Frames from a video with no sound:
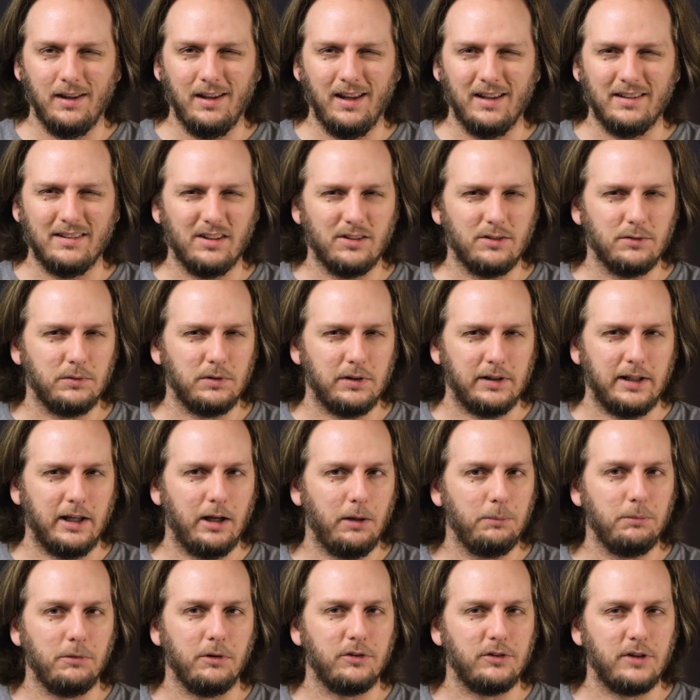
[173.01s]
It doesn't really
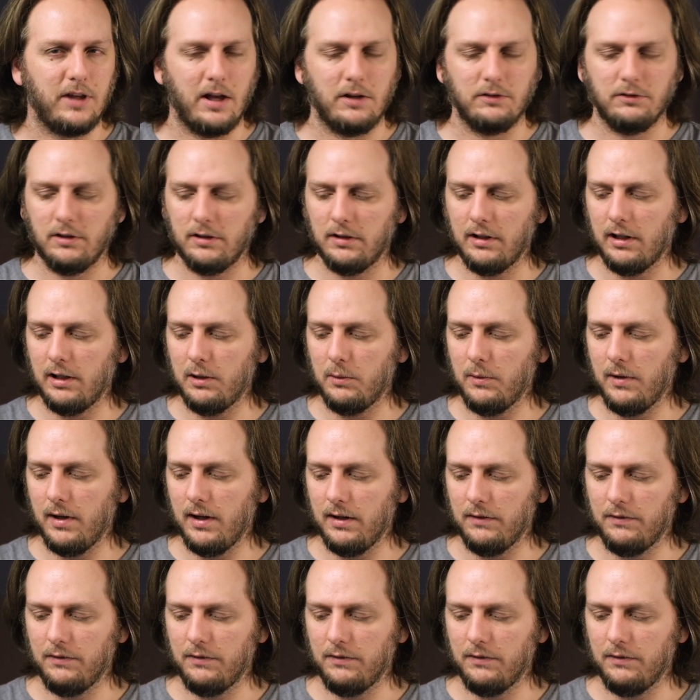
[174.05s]
help the sound in any way.